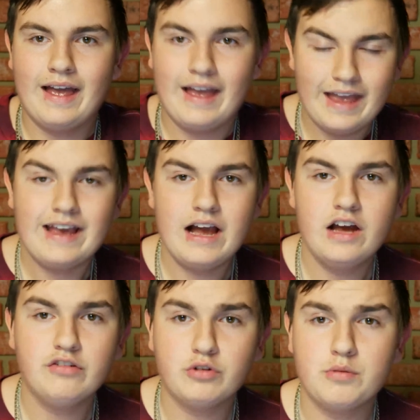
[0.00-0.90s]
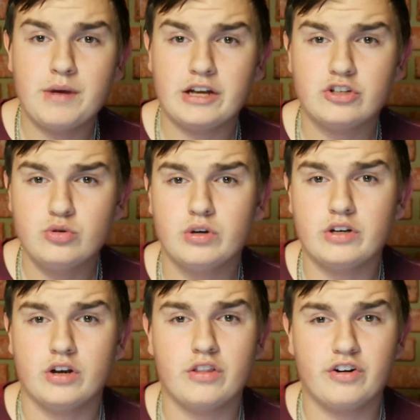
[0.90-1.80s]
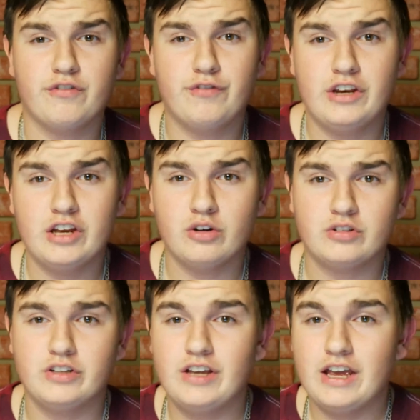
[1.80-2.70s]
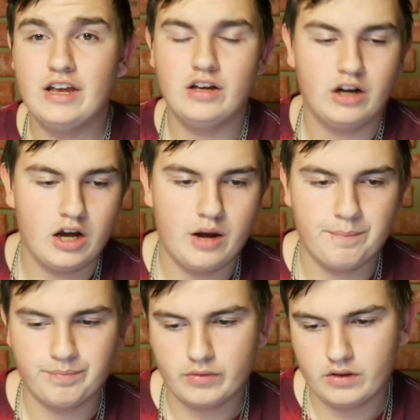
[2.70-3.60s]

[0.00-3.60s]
Hey guys, welcome back to another video. Today, I'm